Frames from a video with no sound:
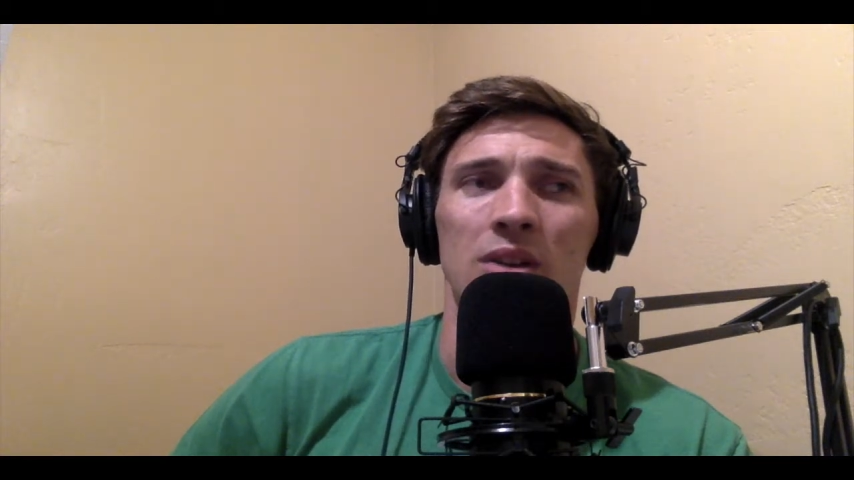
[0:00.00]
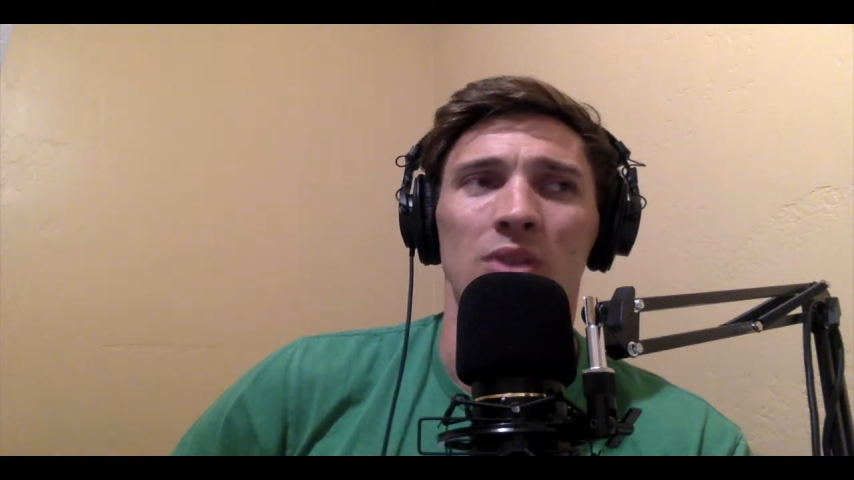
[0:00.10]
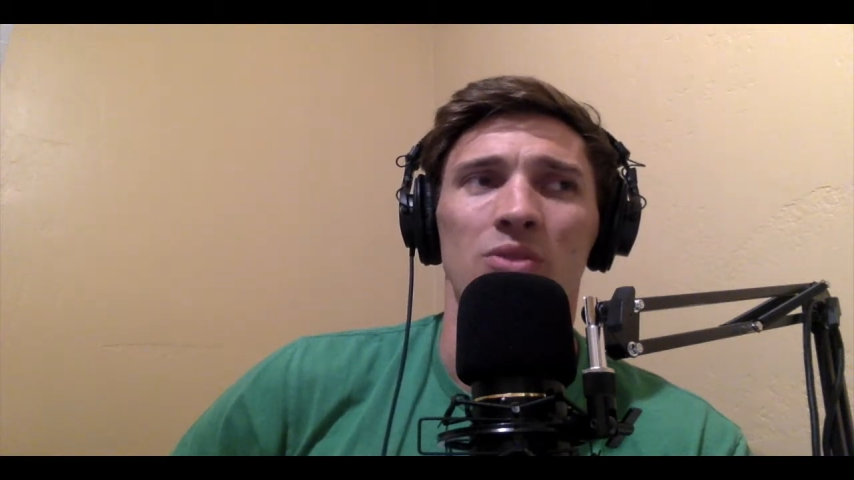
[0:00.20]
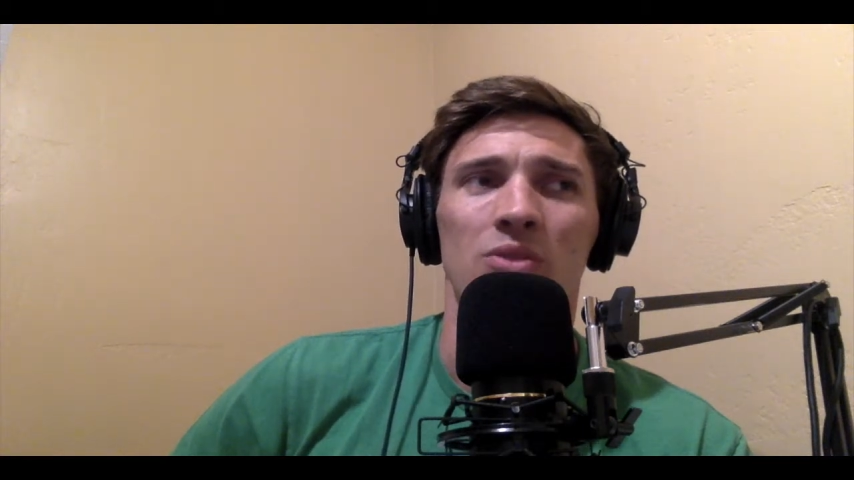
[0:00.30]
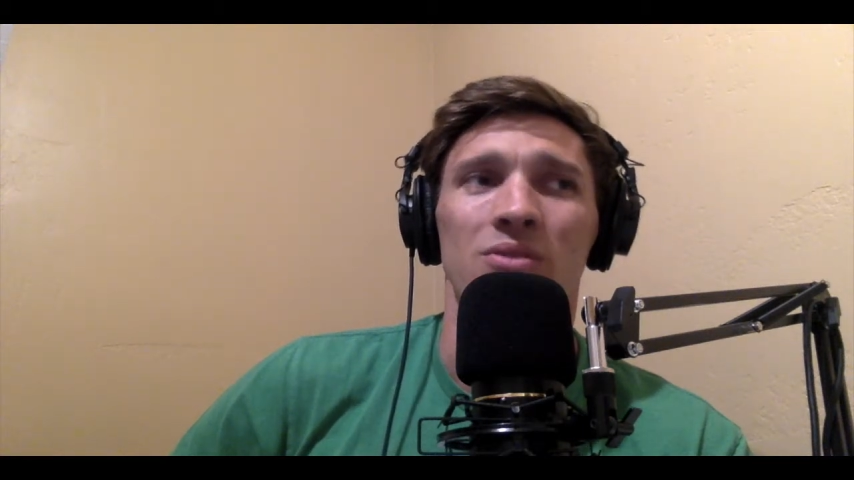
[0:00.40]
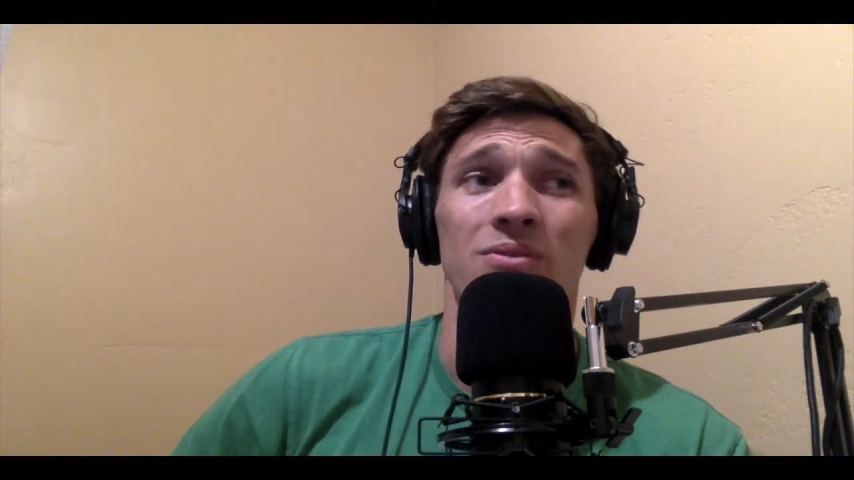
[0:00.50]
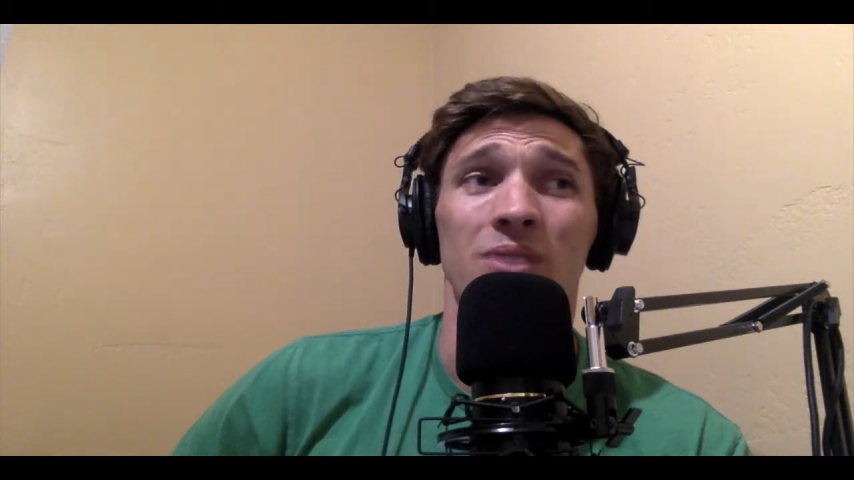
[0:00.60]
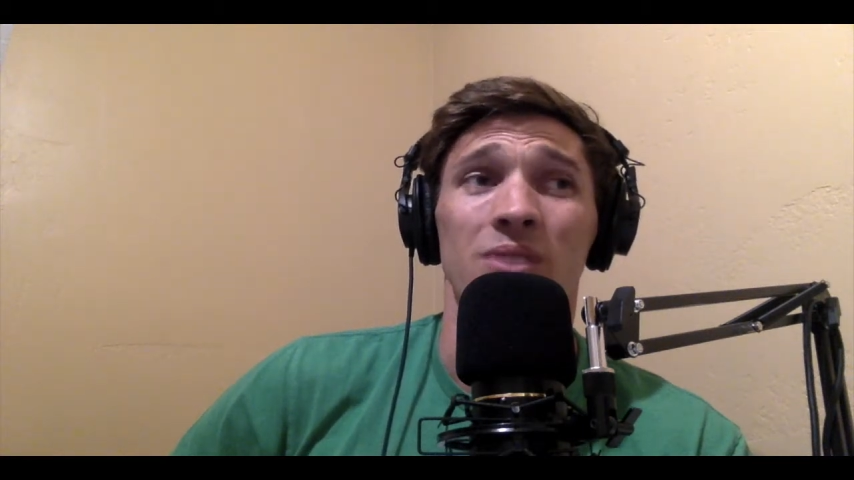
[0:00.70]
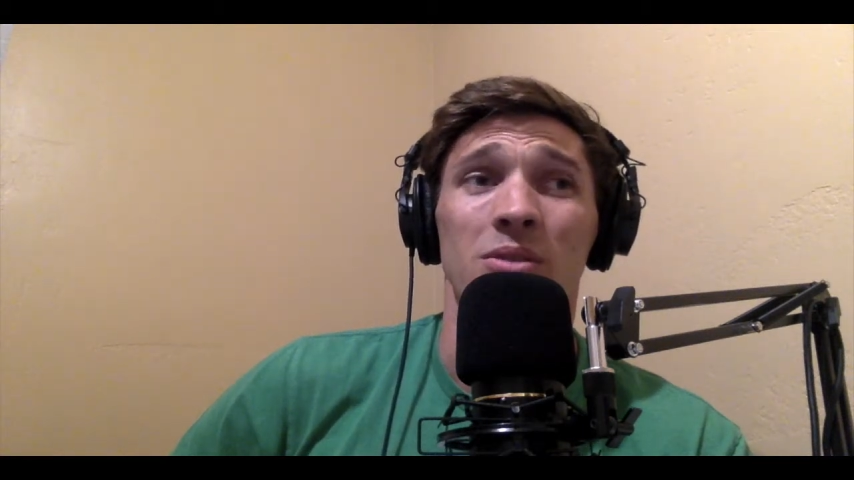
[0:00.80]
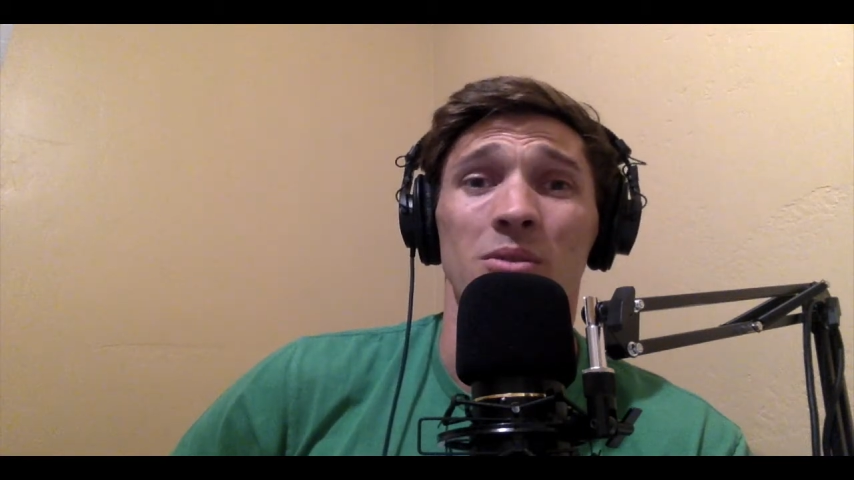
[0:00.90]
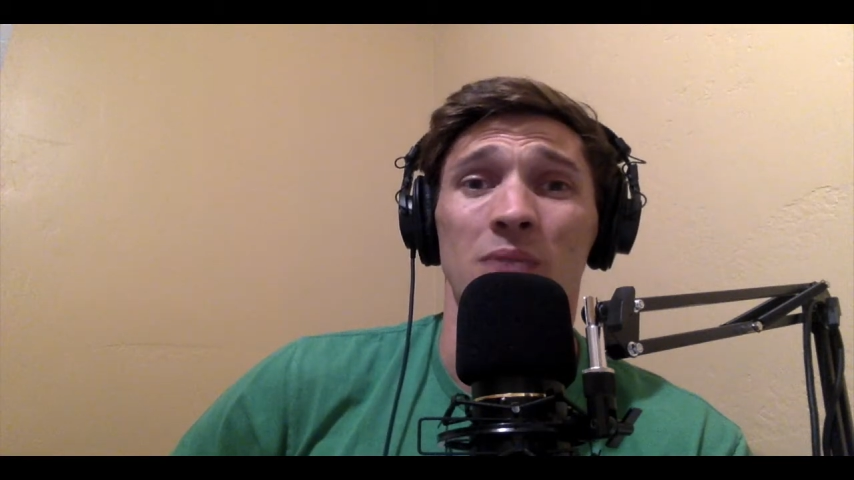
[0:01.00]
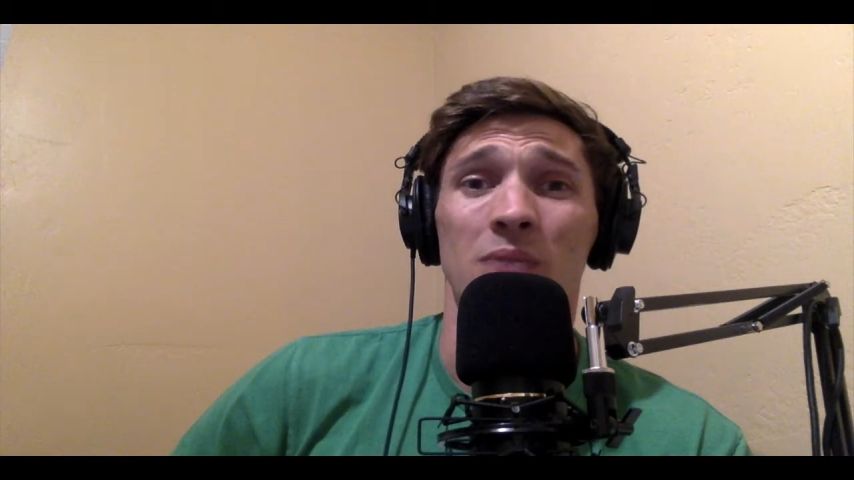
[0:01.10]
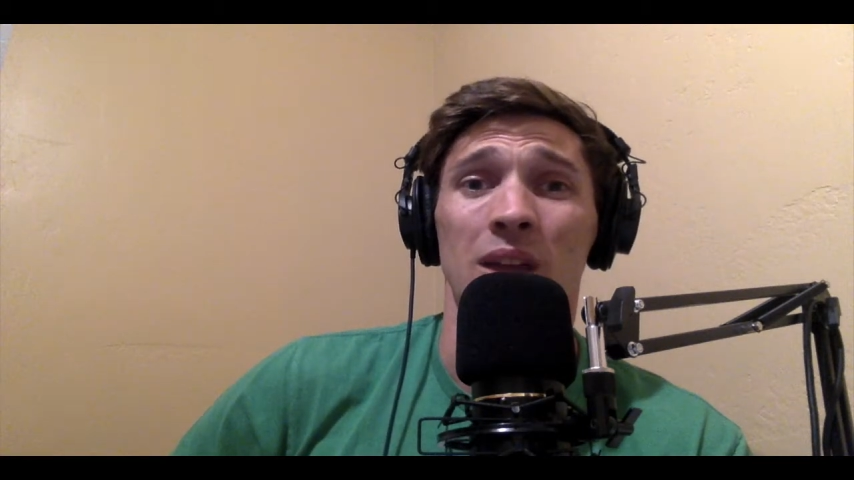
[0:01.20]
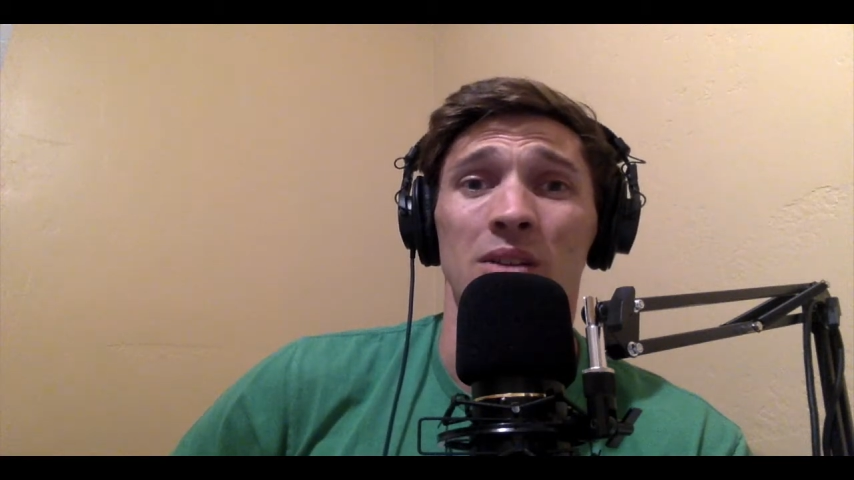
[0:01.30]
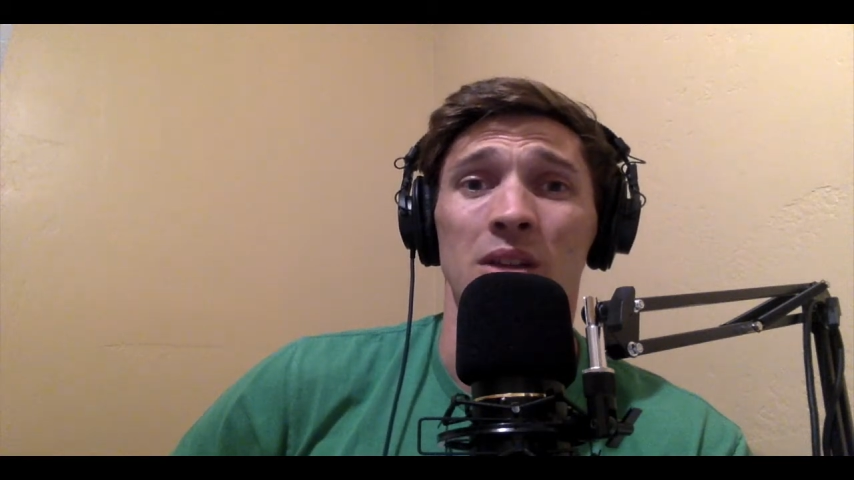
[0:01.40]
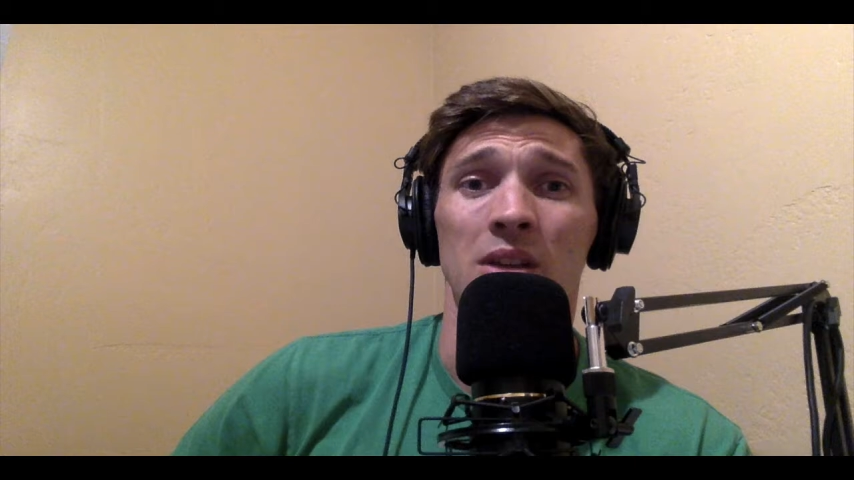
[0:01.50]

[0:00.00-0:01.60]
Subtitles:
oh, you're in fifth grade,